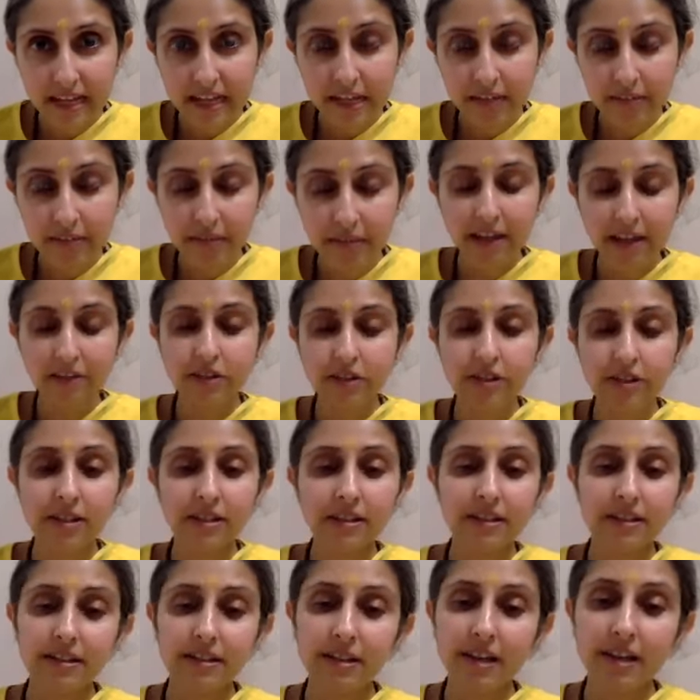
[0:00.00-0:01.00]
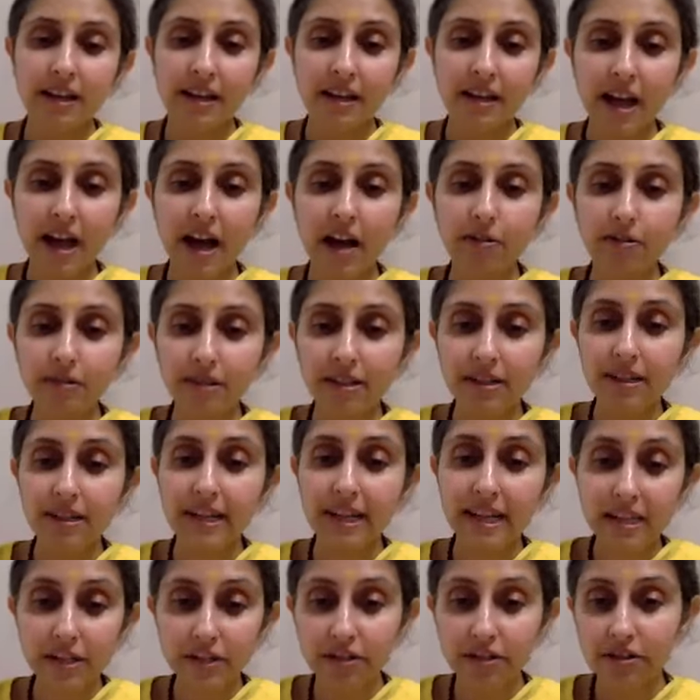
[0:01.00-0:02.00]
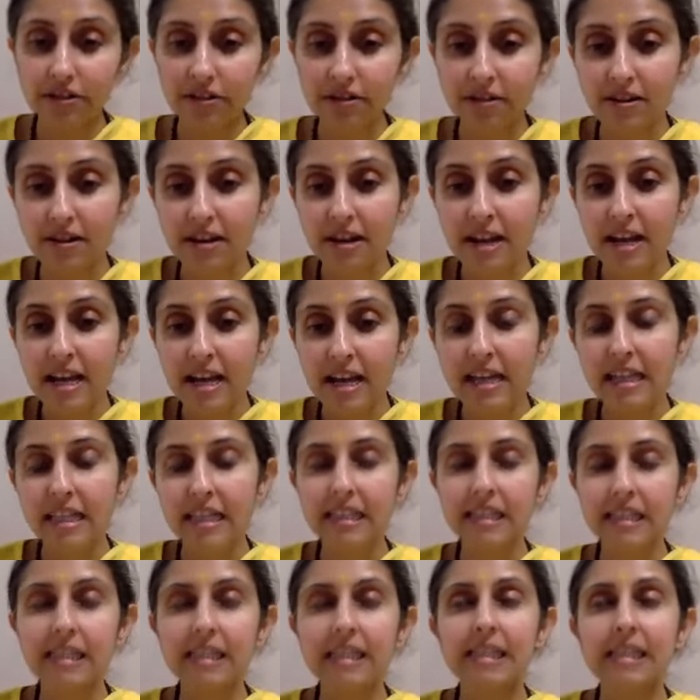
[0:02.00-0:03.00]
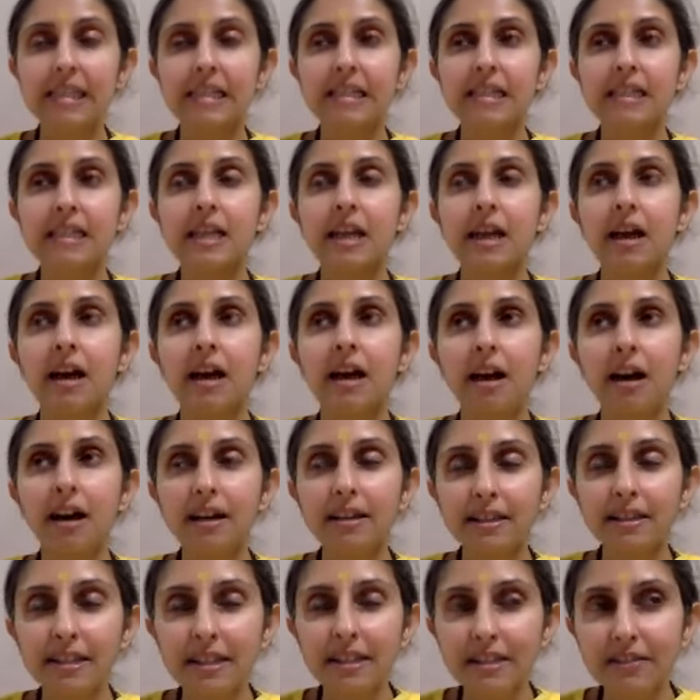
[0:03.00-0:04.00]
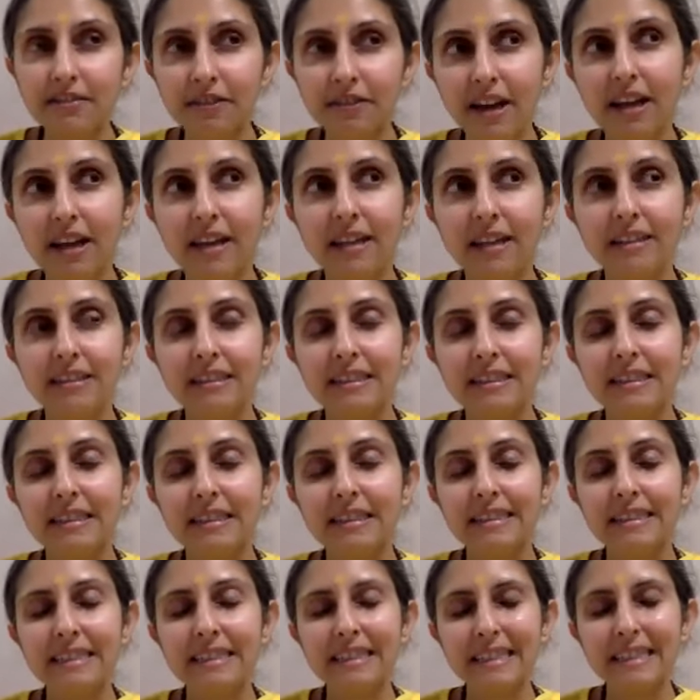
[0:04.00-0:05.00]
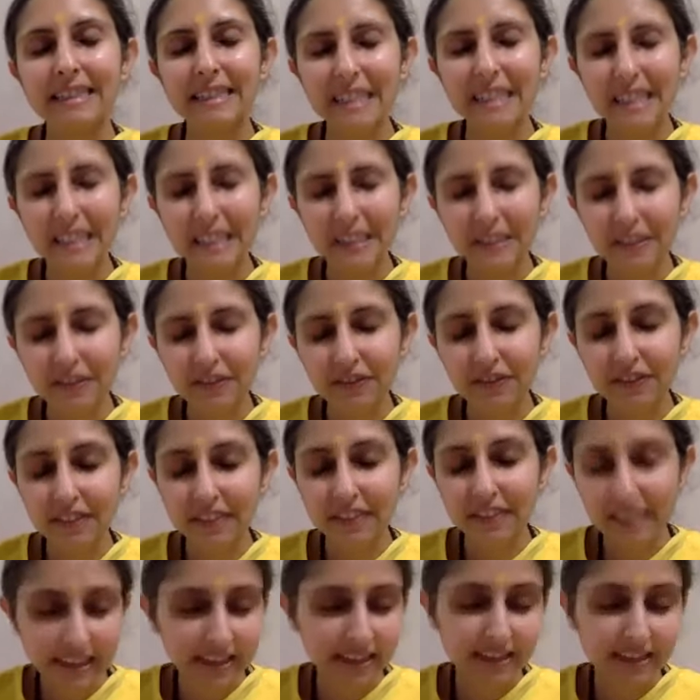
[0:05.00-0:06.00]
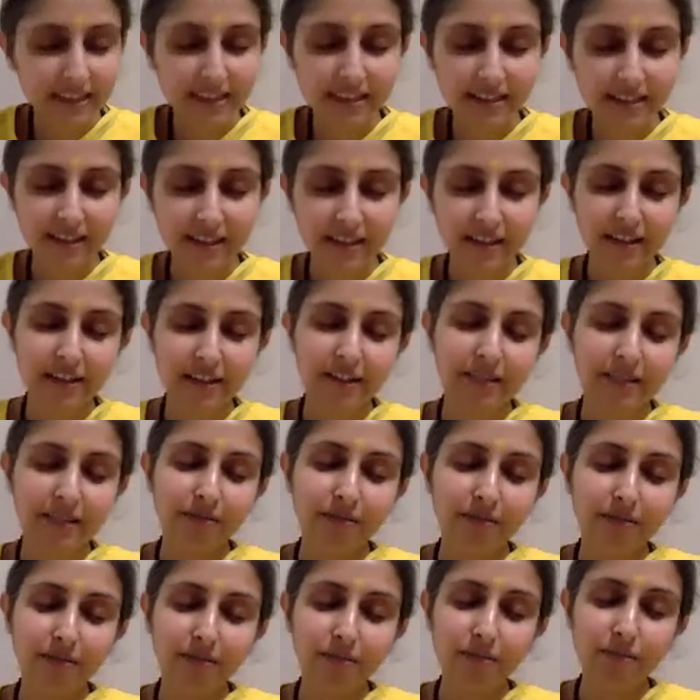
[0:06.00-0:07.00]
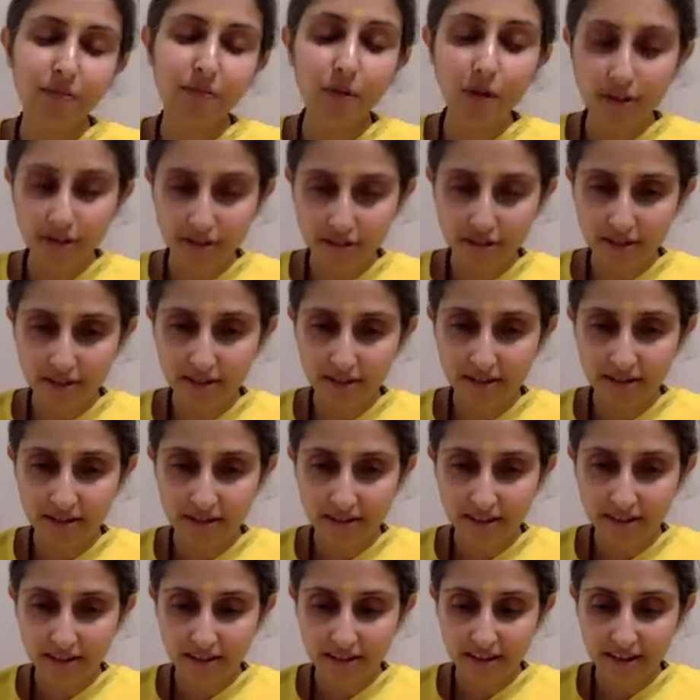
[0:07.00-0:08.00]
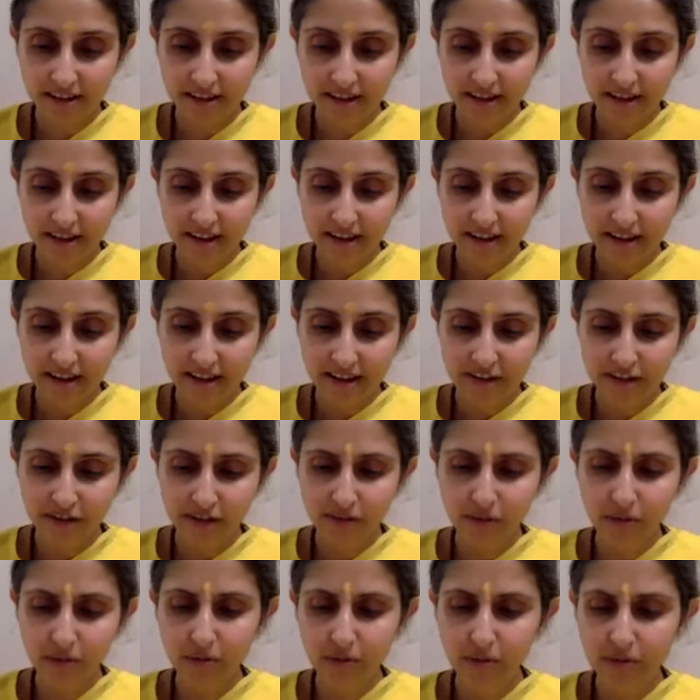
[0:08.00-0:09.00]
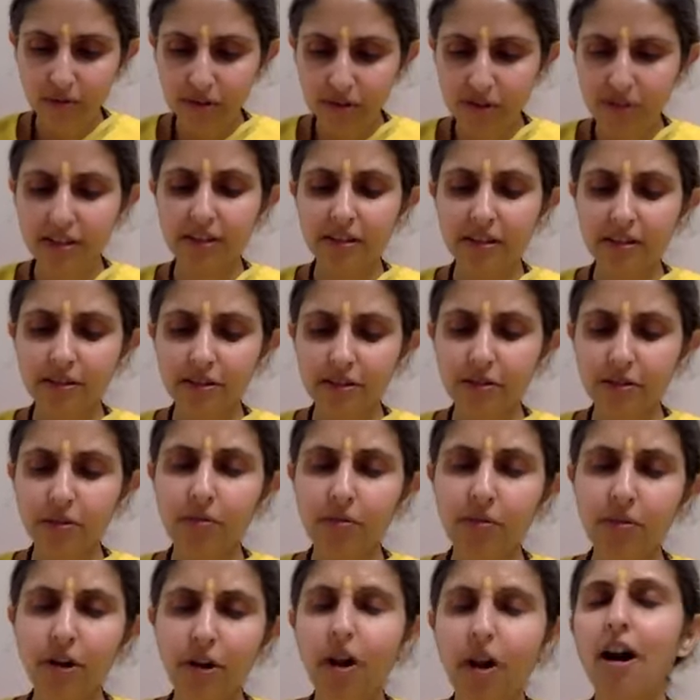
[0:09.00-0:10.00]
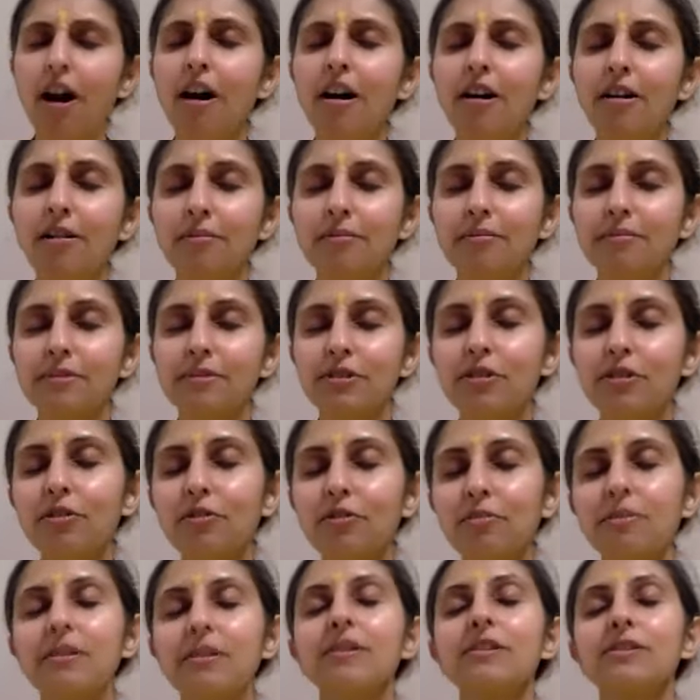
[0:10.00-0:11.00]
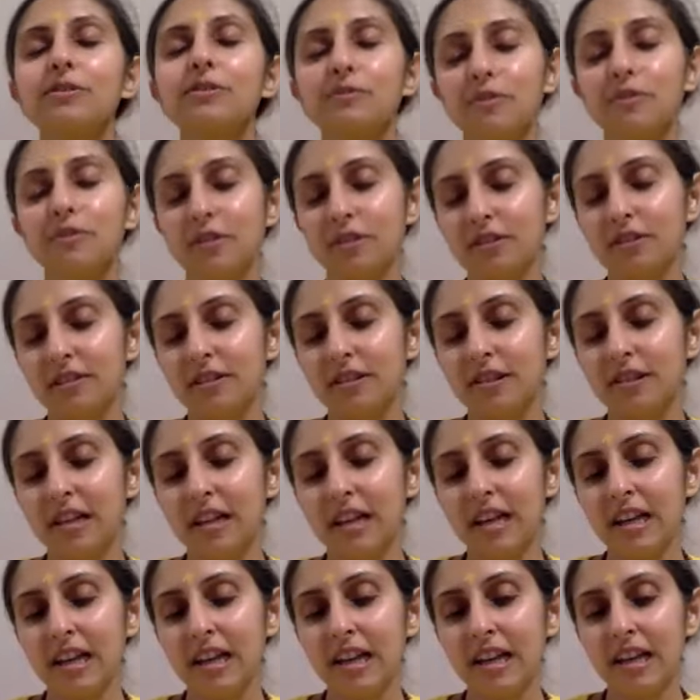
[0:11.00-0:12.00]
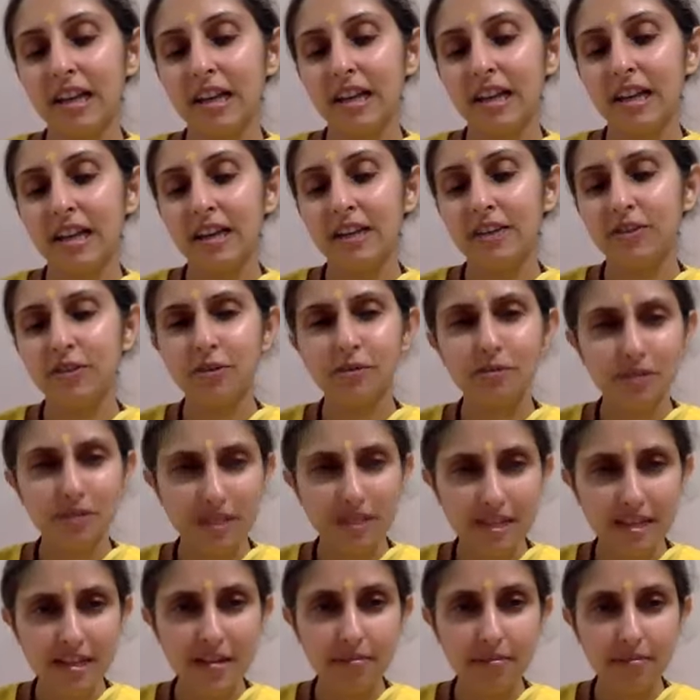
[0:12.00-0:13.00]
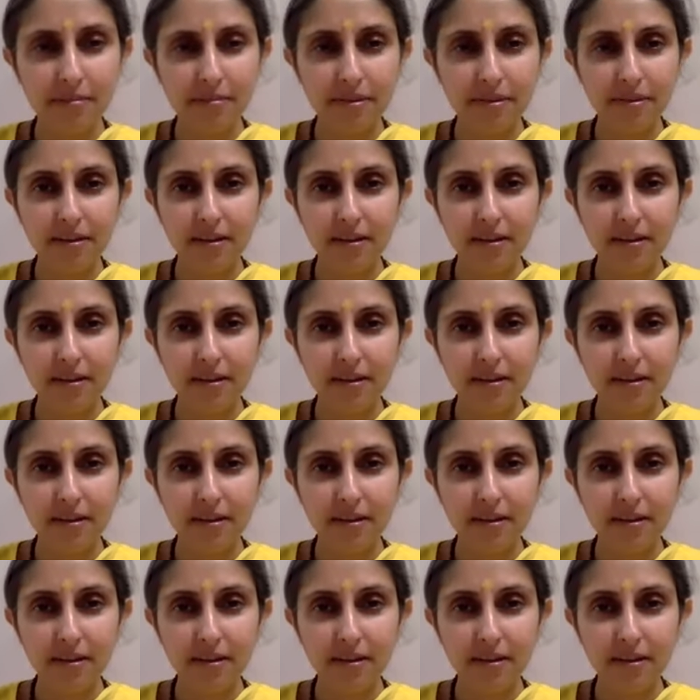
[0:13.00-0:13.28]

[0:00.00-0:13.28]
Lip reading: Imagine our nature is this undivided, infinite water. So still, so calm, so peaceful, so deep.